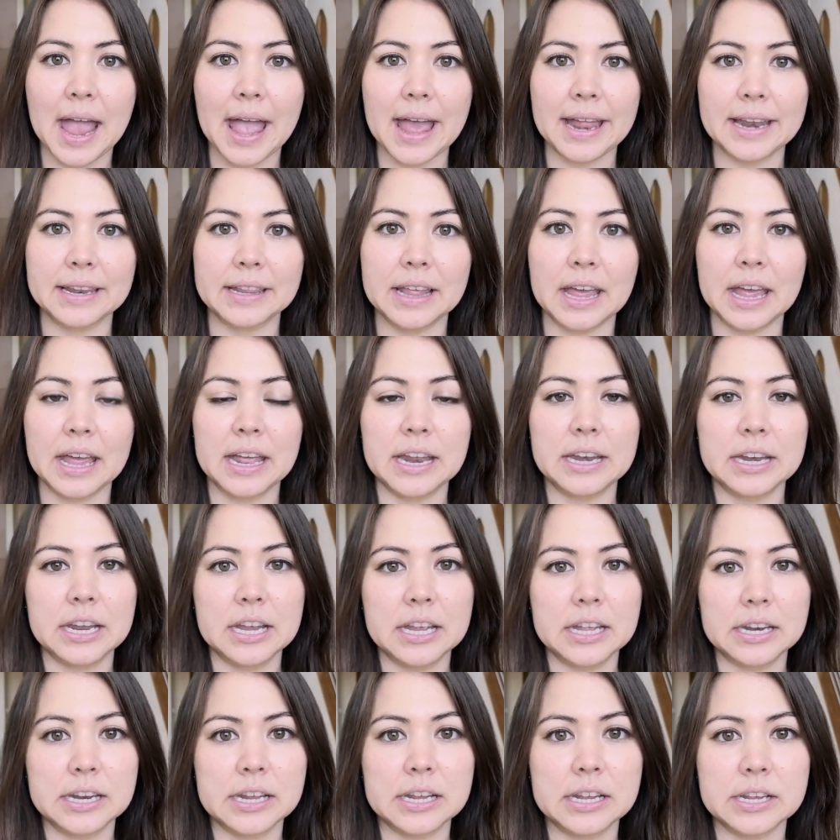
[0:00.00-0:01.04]
and then
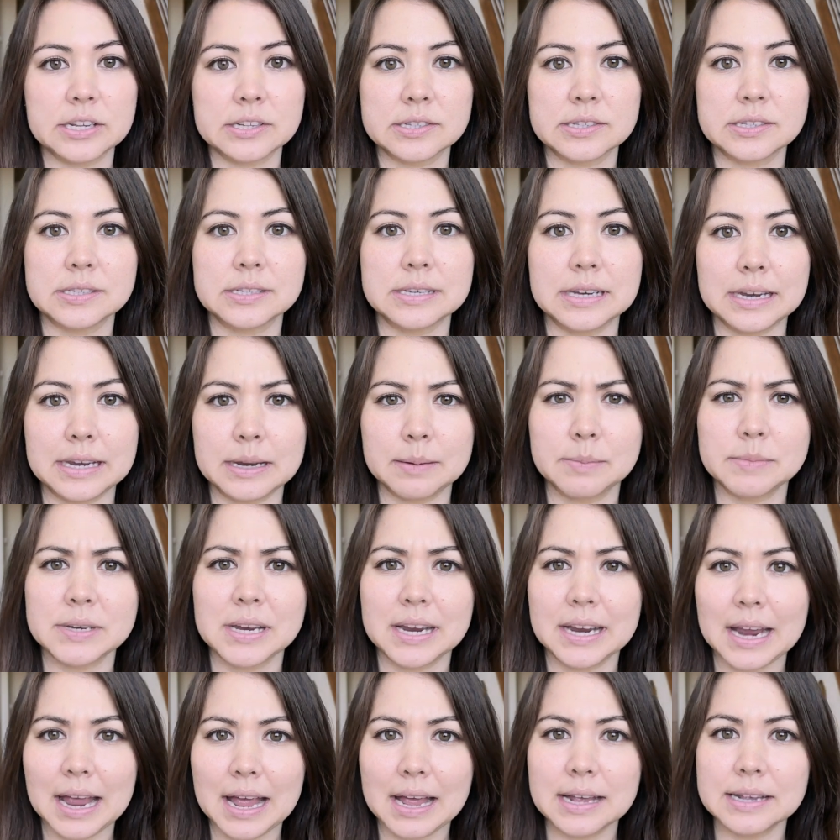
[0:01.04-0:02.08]
it is steamed,
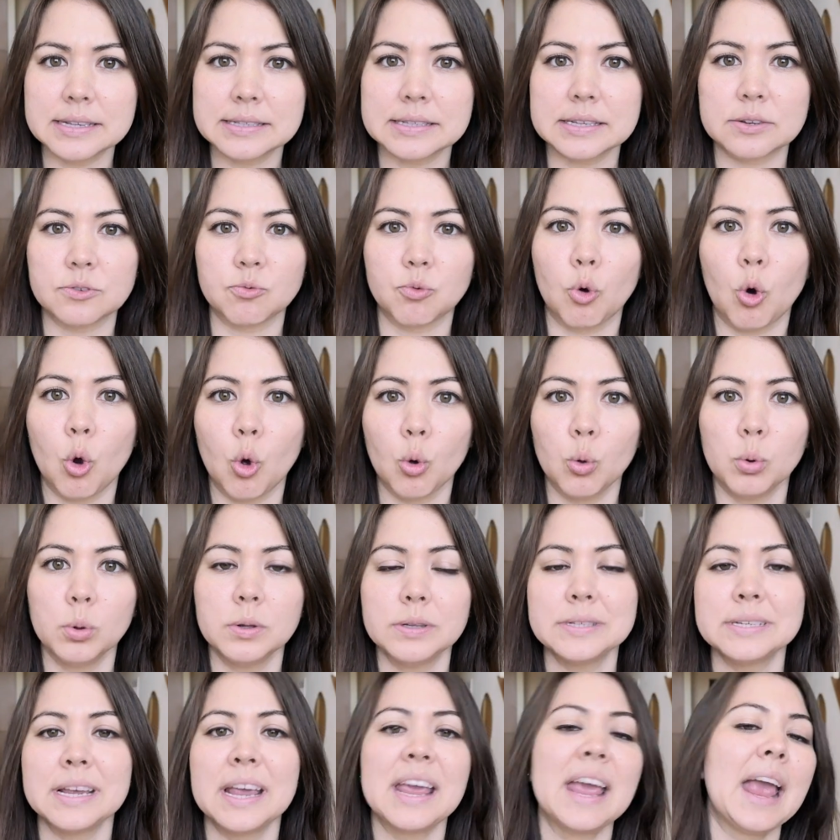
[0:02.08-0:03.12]
I guess, and
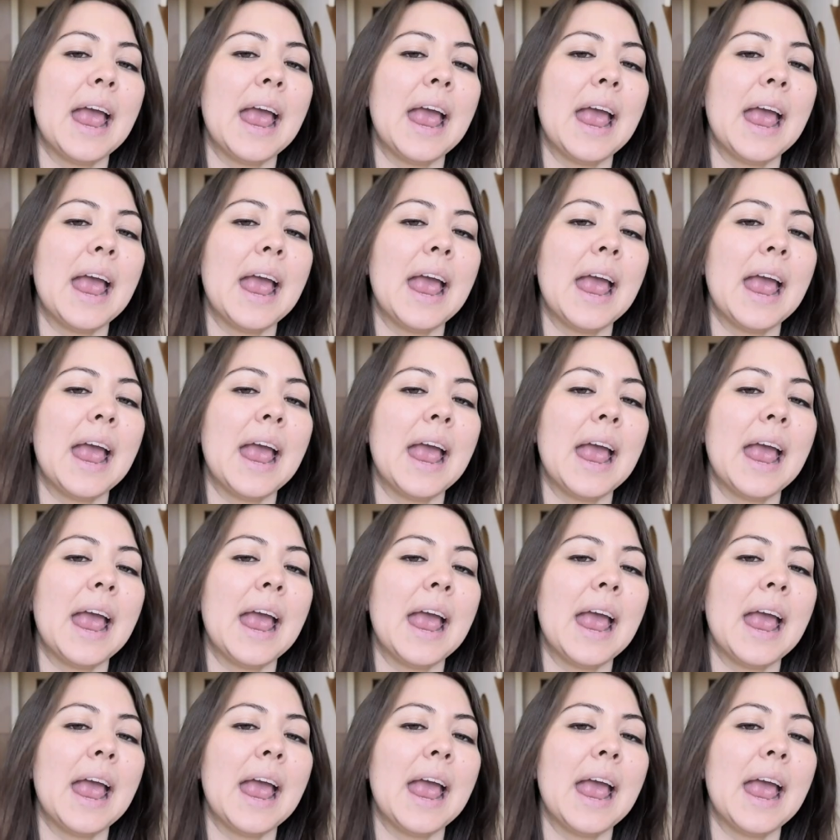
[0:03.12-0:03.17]
rolled.